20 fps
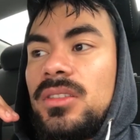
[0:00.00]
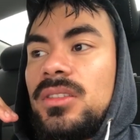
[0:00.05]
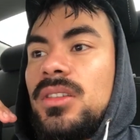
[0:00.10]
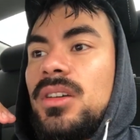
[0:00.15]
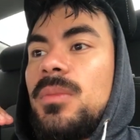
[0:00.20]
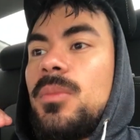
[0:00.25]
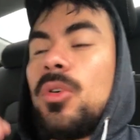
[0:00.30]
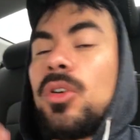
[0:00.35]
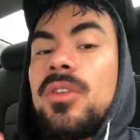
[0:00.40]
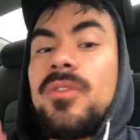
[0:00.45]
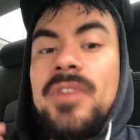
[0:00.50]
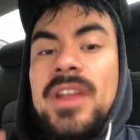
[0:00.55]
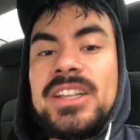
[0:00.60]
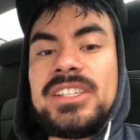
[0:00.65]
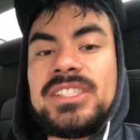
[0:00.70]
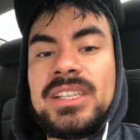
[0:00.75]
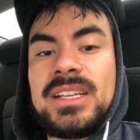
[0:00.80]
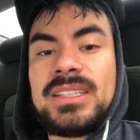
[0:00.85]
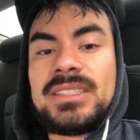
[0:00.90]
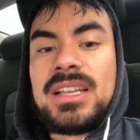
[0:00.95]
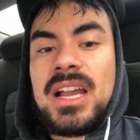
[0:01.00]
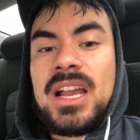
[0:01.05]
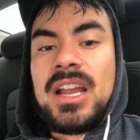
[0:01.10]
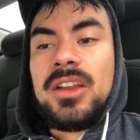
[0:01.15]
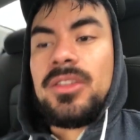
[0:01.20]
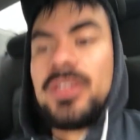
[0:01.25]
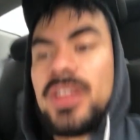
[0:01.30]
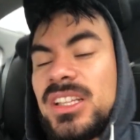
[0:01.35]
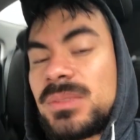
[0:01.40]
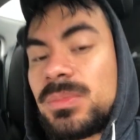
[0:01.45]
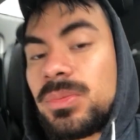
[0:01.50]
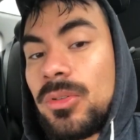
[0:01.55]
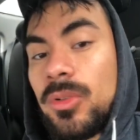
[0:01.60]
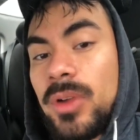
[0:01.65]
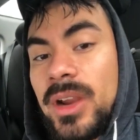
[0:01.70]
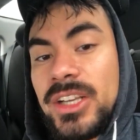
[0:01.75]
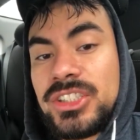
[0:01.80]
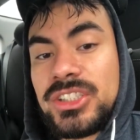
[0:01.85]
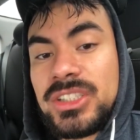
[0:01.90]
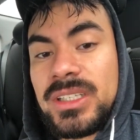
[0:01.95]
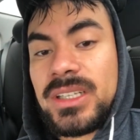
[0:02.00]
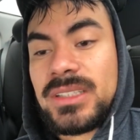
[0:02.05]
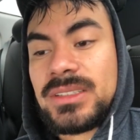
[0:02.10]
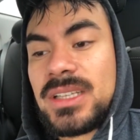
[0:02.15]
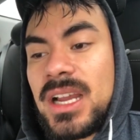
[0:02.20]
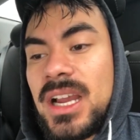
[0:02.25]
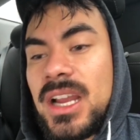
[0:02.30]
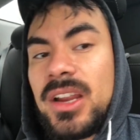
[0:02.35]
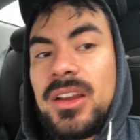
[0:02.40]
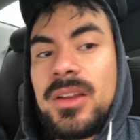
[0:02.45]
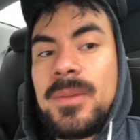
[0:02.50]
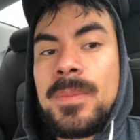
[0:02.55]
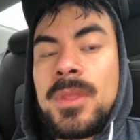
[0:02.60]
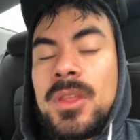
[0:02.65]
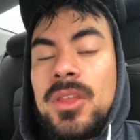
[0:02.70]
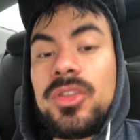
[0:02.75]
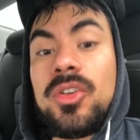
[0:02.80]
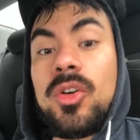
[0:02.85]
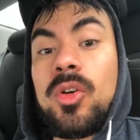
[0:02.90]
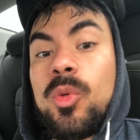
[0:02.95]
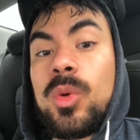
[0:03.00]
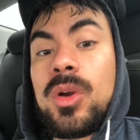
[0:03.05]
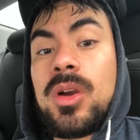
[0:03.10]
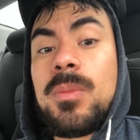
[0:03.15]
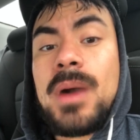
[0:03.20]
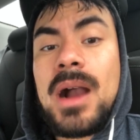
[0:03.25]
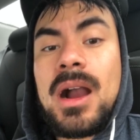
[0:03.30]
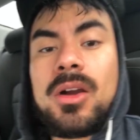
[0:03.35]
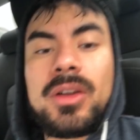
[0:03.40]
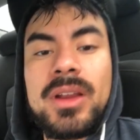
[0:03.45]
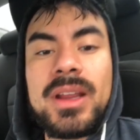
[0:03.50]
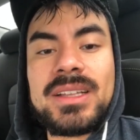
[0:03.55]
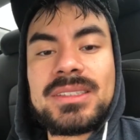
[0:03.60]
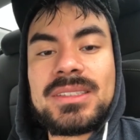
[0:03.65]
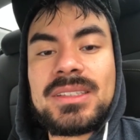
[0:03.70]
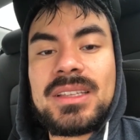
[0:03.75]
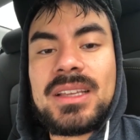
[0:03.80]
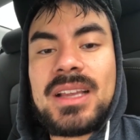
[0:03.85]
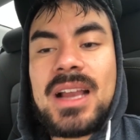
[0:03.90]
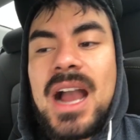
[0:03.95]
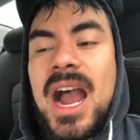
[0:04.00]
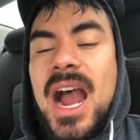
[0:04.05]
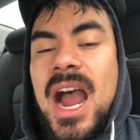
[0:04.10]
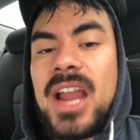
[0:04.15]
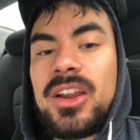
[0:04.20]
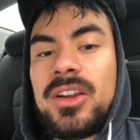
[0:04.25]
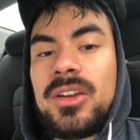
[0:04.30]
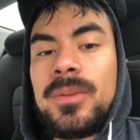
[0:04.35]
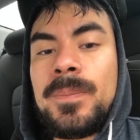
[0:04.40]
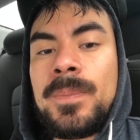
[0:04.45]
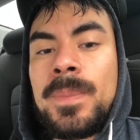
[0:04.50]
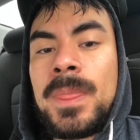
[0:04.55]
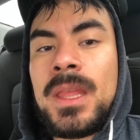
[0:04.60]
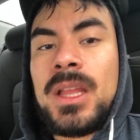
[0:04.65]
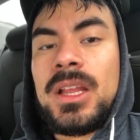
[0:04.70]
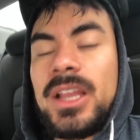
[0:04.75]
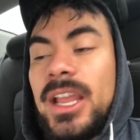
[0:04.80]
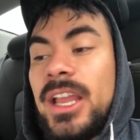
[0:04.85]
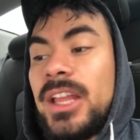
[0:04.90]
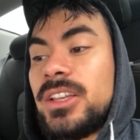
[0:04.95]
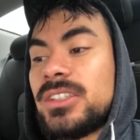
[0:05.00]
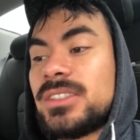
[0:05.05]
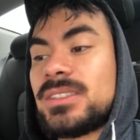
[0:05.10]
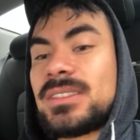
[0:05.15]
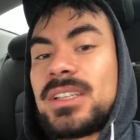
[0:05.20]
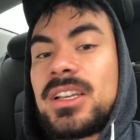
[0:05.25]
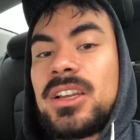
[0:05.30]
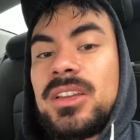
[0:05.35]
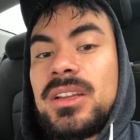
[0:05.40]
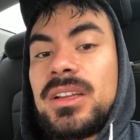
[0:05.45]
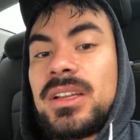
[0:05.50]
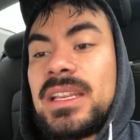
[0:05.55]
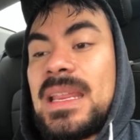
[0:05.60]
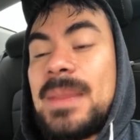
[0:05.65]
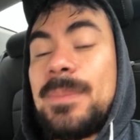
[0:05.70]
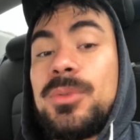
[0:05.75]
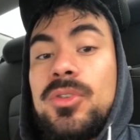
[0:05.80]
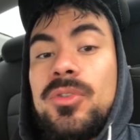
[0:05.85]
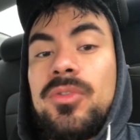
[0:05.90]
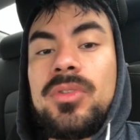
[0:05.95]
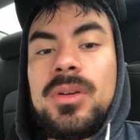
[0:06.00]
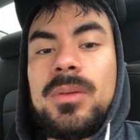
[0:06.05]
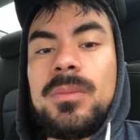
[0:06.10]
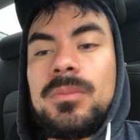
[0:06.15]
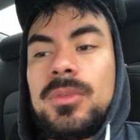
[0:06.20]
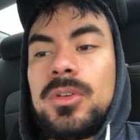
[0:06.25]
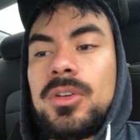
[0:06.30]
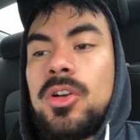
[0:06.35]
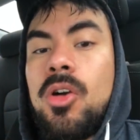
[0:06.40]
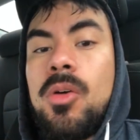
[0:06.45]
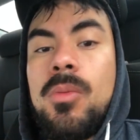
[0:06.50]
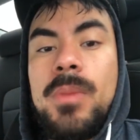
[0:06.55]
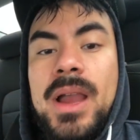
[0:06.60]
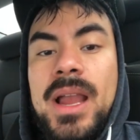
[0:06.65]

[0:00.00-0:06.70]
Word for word: the motivation gets higher the inspiration gets higher the willpower gets higher and it's going to keep you from going